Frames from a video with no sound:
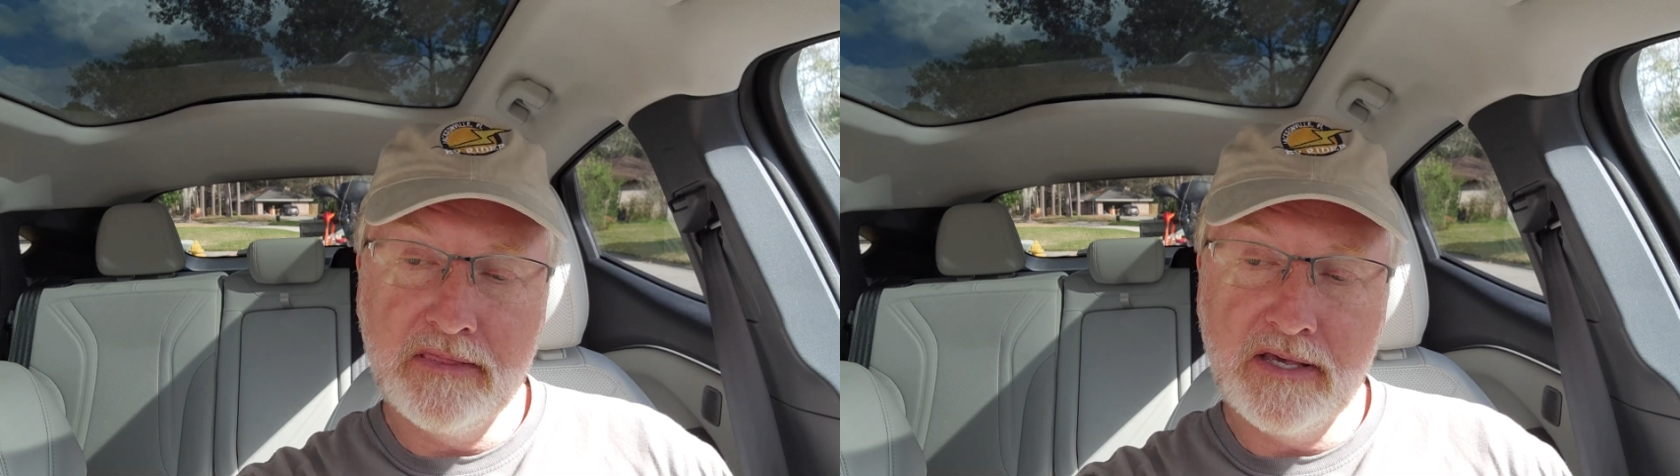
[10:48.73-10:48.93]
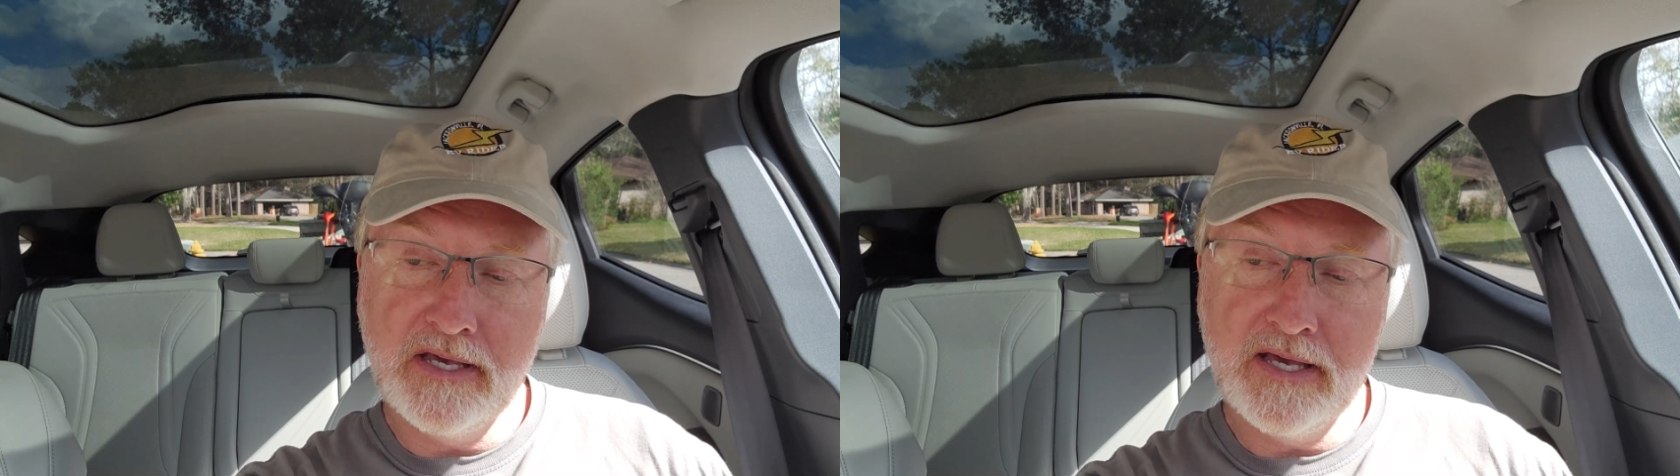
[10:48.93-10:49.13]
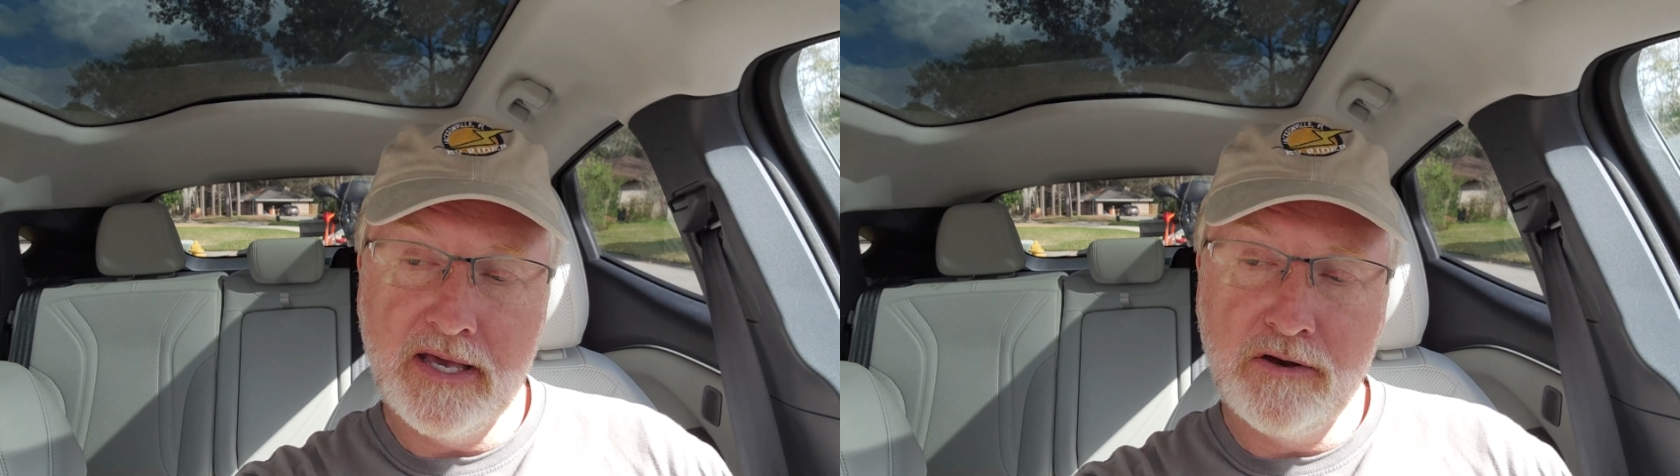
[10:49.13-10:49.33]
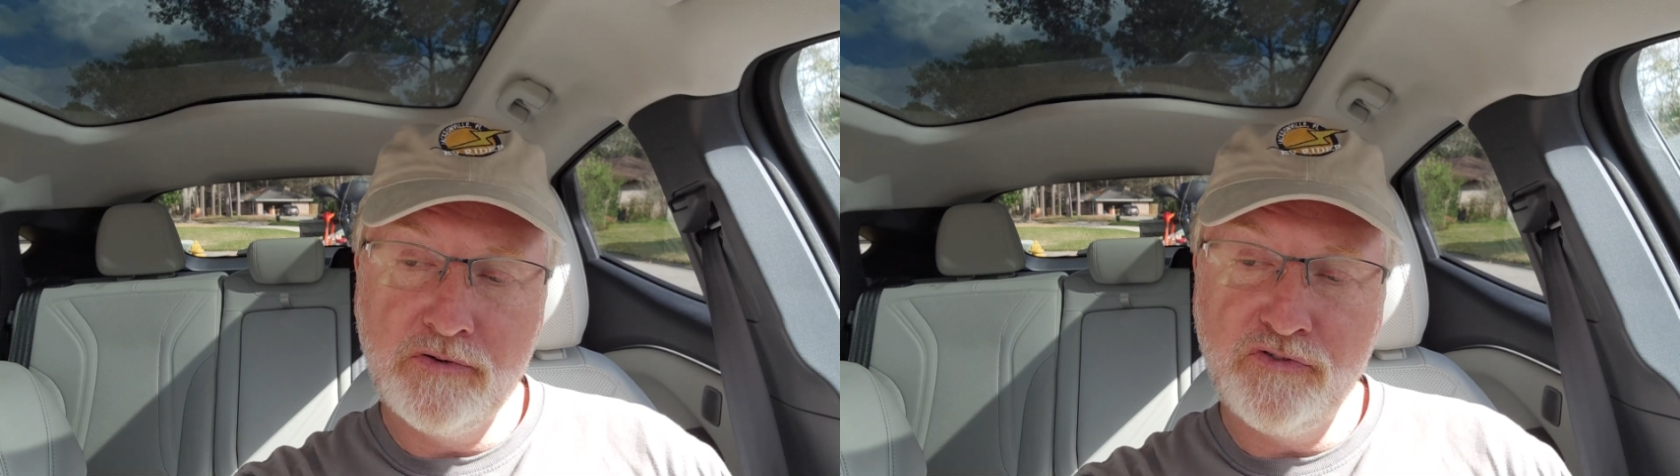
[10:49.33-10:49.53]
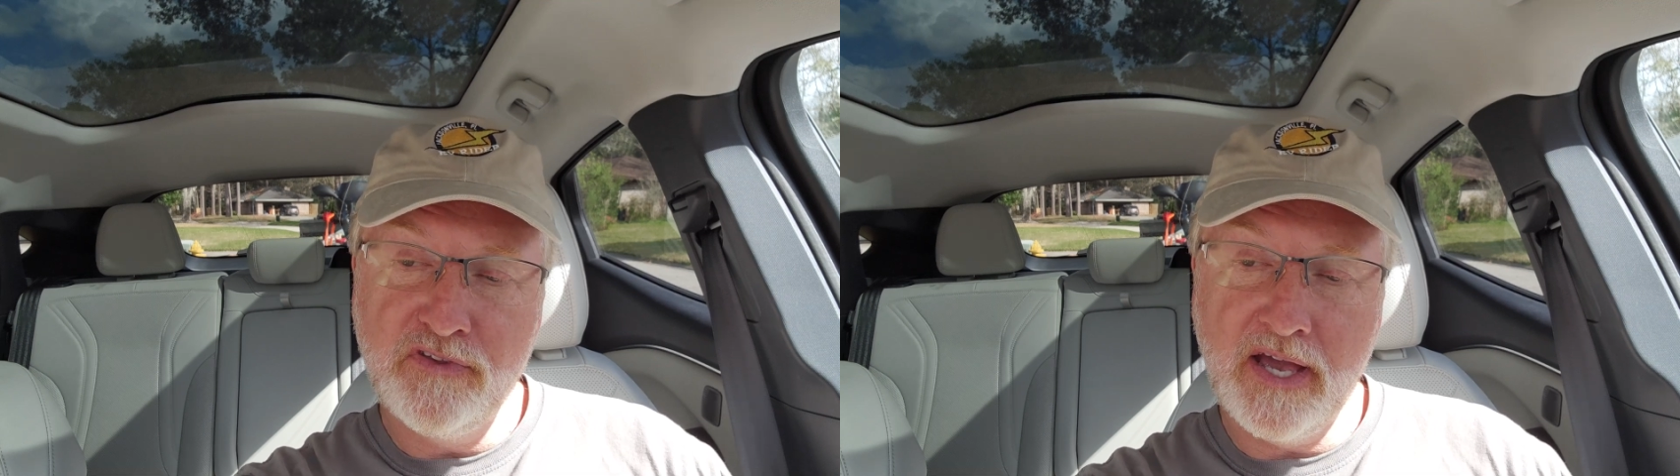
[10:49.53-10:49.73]
the
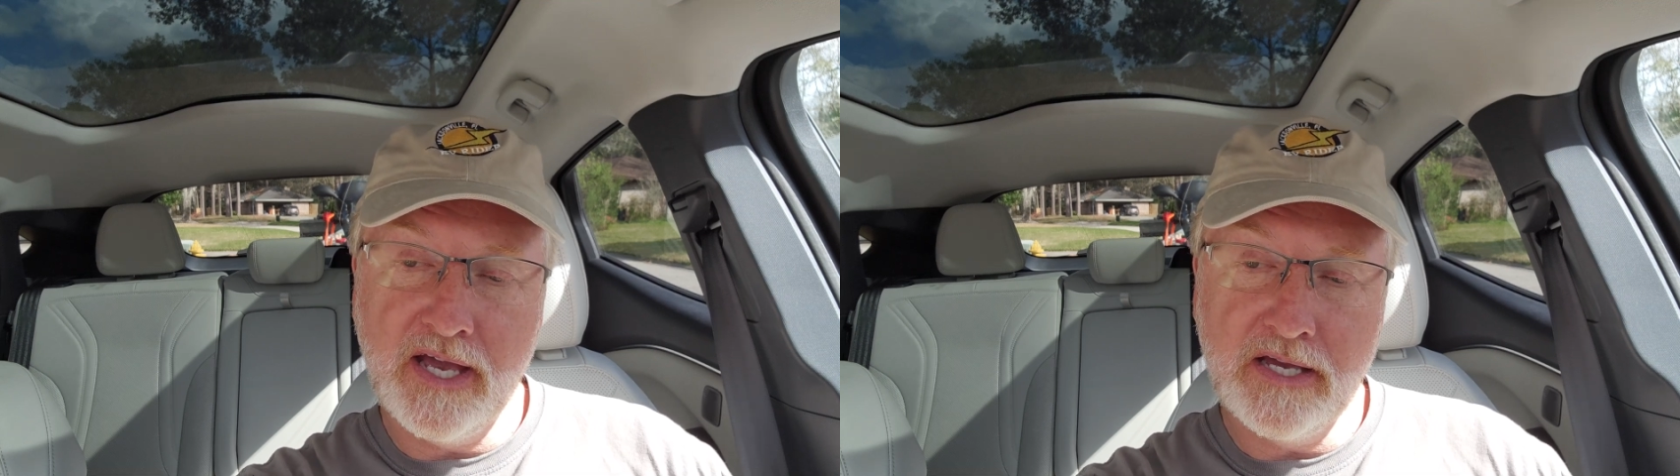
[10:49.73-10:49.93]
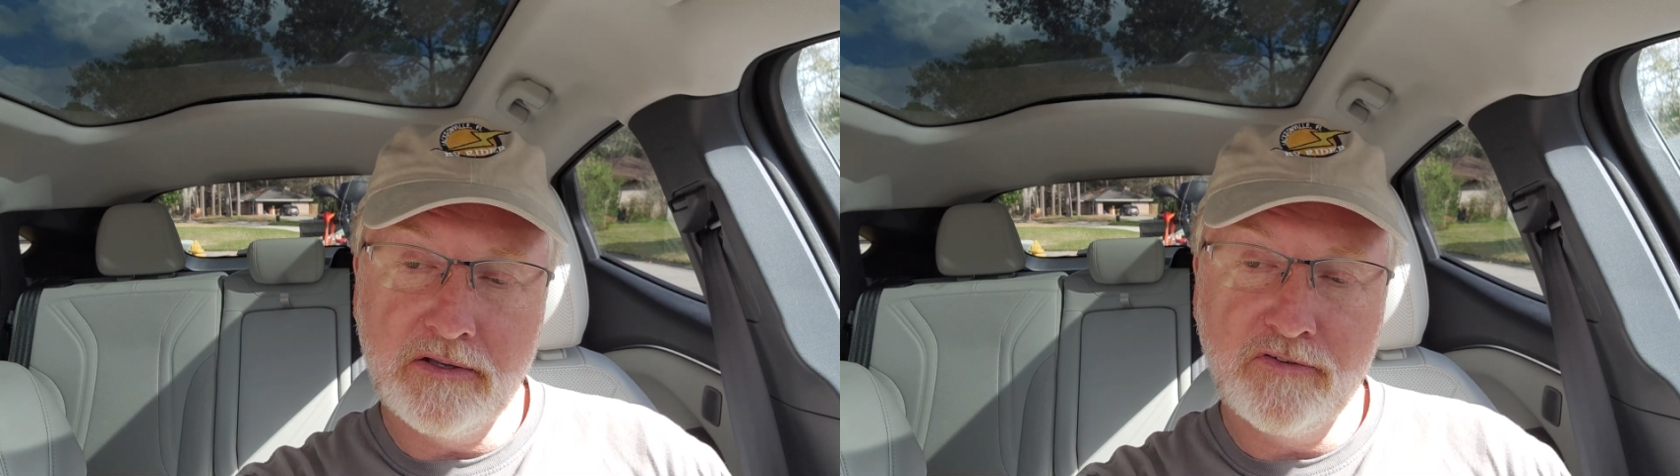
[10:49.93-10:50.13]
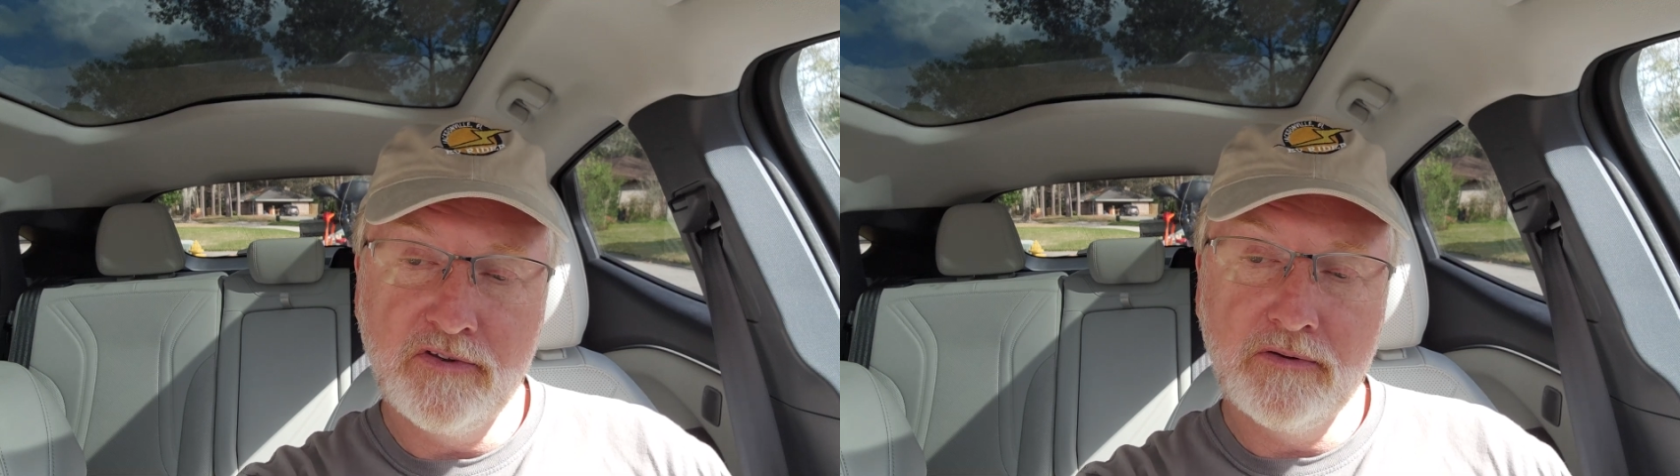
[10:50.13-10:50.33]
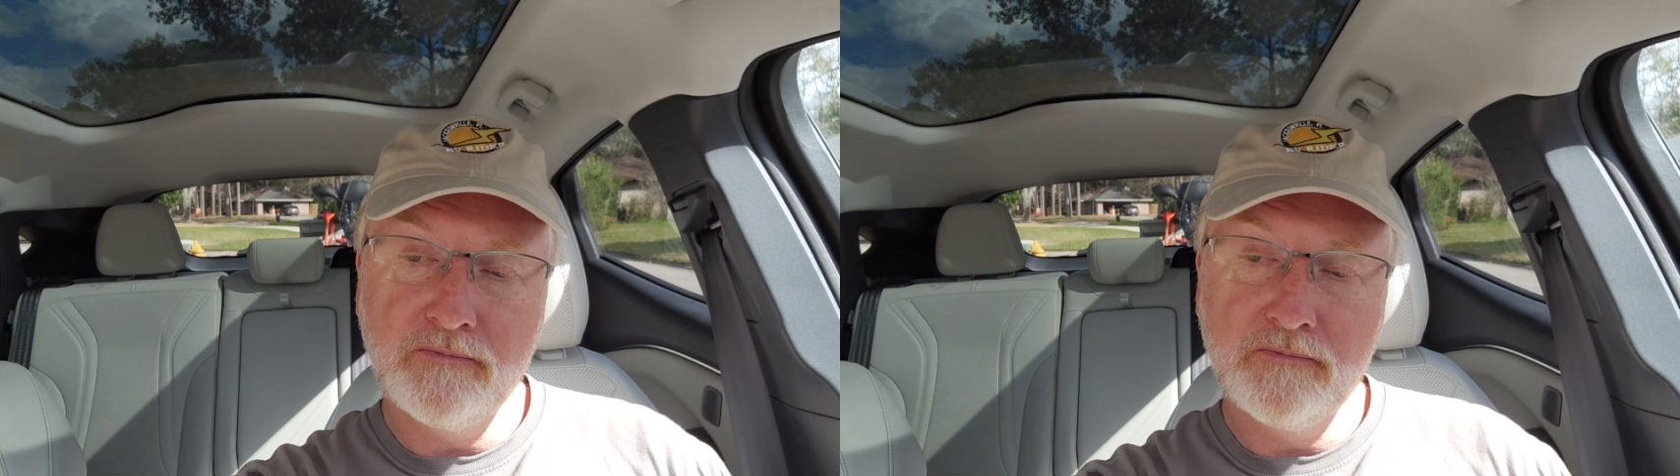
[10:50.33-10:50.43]
interstate